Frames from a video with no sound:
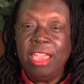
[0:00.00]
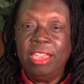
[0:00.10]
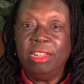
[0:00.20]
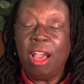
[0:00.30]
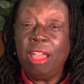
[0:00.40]

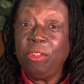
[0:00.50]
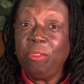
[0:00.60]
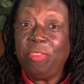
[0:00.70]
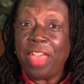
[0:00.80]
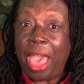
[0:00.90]
And
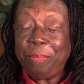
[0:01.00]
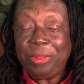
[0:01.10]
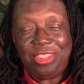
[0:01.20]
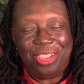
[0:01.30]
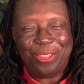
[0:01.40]
under that
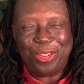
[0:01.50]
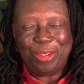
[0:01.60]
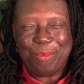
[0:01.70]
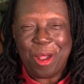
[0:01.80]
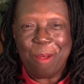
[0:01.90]
particular
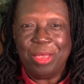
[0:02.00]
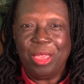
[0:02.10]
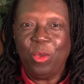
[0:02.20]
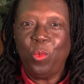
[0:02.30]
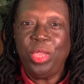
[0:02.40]

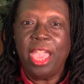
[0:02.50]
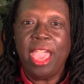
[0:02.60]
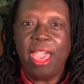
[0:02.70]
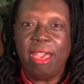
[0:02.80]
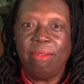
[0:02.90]
department, we
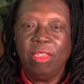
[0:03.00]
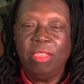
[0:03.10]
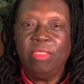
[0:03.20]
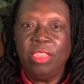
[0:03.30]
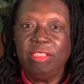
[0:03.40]
have
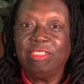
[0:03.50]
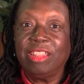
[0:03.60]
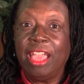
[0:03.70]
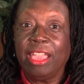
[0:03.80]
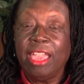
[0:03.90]
things
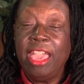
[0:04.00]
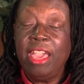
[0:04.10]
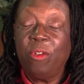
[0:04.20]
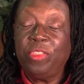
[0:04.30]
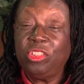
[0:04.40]
like
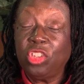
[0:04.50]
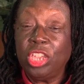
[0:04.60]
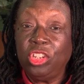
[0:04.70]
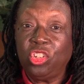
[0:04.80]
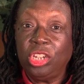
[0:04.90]
health
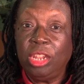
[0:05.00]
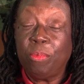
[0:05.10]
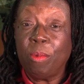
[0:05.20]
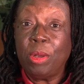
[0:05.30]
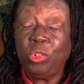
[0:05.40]
education and
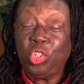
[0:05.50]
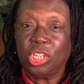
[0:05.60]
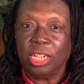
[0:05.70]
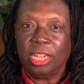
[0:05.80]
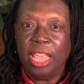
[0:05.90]

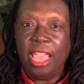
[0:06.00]
promotion